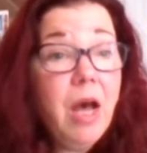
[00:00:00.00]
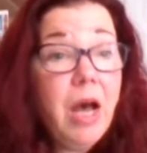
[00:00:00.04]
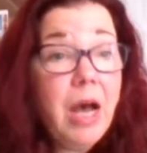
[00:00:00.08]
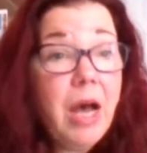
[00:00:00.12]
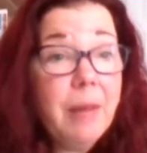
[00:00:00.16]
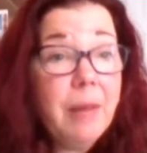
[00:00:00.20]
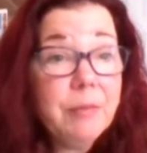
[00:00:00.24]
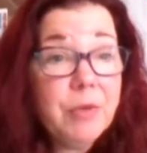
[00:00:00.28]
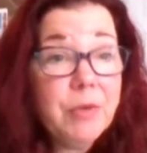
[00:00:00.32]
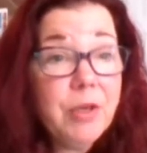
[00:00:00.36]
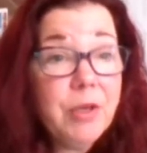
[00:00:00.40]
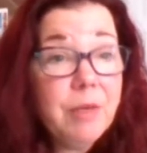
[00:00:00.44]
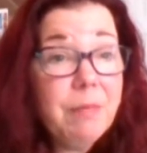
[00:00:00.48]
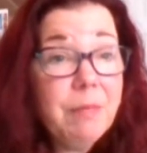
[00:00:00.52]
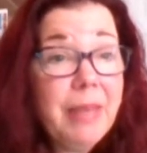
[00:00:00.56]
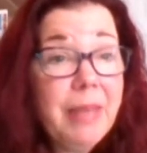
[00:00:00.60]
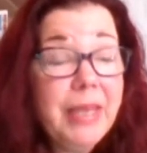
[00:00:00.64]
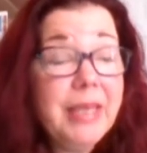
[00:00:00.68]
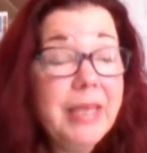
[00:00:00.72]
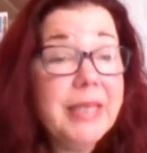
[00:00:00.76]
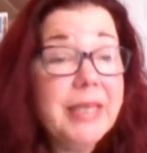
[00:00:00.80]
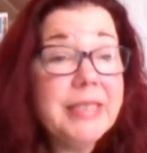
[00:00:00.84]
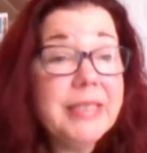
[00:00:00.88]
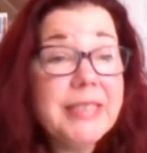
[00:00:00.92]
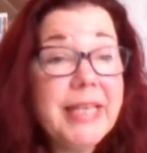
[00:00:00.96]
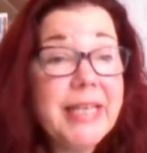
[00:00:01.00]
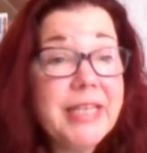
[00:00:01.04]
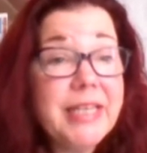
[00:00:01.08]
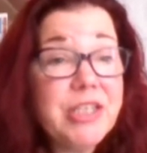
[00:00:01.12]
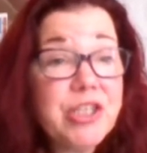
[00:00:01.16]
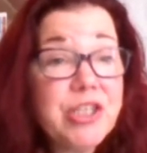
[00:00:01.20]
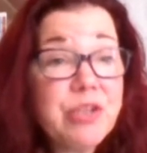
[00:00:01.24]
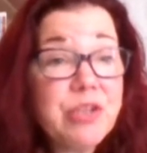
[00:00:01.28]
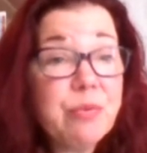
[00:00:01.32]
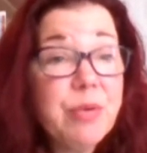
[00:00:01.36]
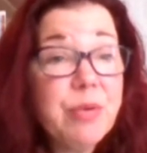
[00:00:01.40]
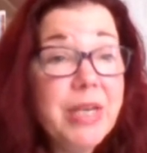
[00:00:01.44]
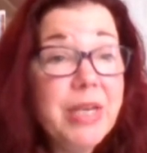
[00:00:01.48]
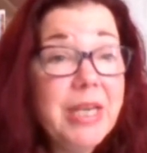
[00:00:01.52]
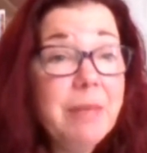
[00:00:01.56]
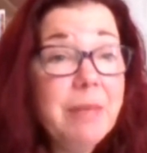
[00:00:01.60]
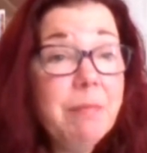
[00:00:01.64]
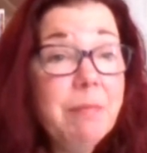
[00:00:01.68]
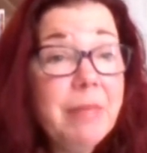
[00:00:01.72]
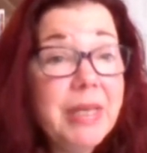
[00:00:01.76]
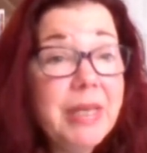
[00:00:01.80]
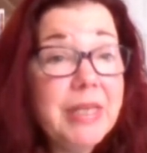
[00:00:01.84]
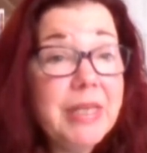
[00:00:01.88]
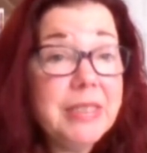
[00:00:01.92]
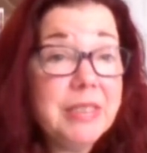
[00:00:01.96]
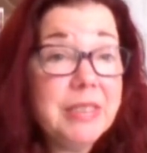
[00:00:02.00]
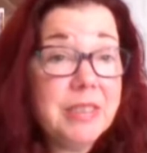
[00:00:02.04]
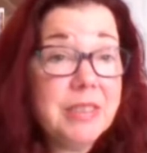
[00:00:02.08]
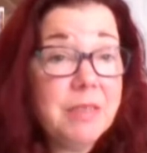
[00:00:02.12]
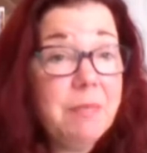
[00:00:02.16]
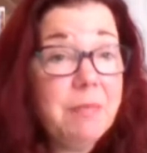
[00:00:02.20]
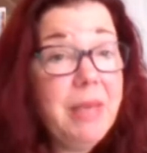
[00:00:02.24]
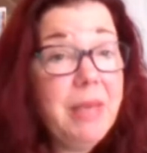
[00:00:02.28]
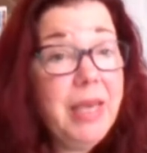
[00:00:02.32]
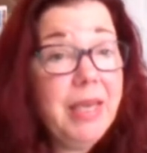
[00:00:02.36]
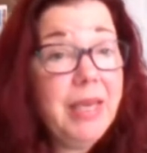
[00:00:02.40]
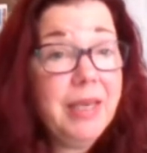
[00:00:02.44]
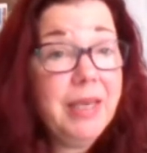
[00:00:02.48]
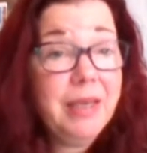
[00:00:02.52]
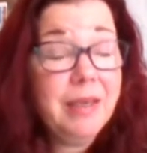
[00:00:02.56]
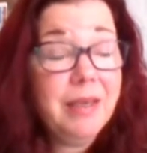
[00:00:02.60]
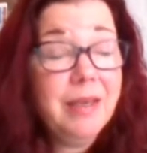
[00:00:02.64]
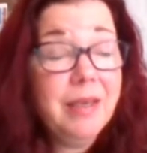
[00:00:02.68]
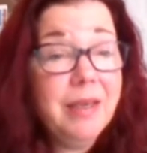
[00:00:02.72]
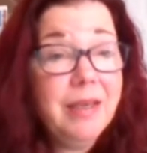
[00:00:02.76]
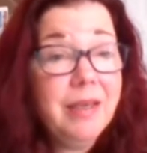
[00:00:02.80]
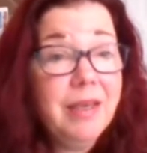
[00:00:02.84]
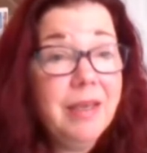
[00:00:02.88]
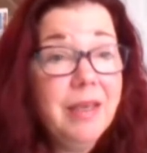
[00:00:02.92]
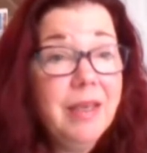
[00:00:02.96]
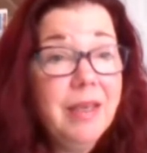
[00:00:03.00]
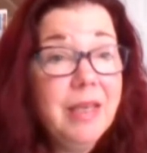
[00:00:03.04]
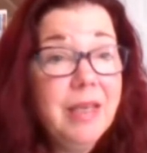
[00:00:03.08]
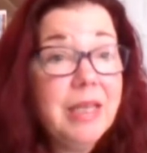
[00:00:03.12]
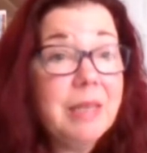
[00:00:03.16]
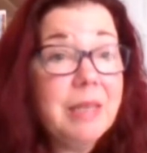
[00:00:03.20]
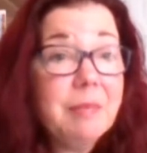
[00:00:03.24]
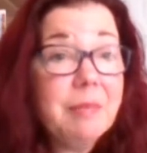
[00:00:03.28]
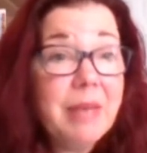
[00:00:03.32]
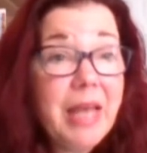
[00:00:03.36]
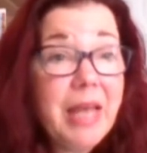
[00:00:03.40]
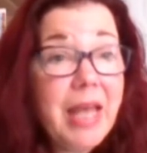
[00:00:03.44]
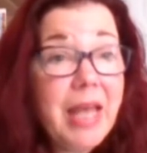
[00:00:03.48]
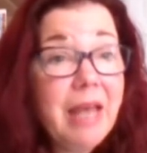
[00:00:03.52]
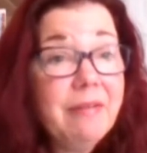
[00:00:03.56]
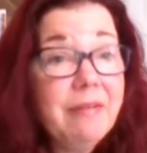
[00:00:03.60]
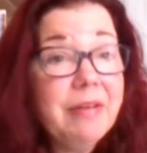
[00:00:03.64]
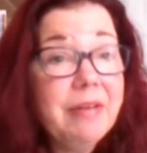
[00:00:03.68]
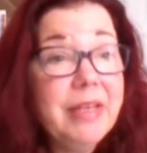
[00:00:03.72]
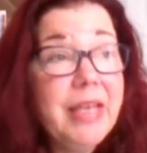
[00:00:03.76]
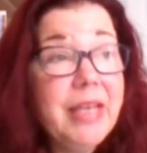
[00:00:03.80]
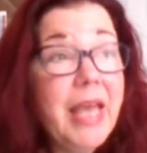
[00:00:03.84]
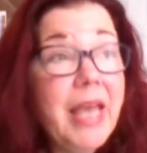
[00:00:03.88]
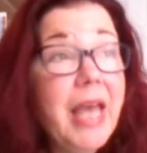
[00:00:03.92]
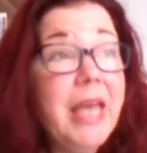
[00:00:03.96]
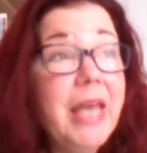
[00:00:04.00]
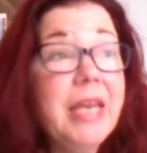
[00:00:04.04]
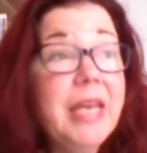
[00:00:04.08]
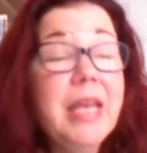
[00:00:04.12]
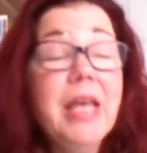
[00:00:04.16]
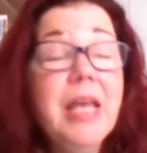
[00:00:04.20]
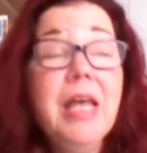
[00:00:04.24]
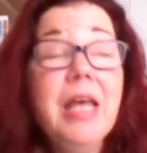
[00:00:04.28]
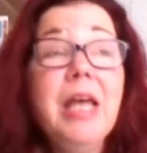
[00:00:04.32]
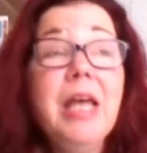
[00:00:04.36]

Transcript: I'm going to make it. It takes 3 minutes to make. And I'm going to have it again.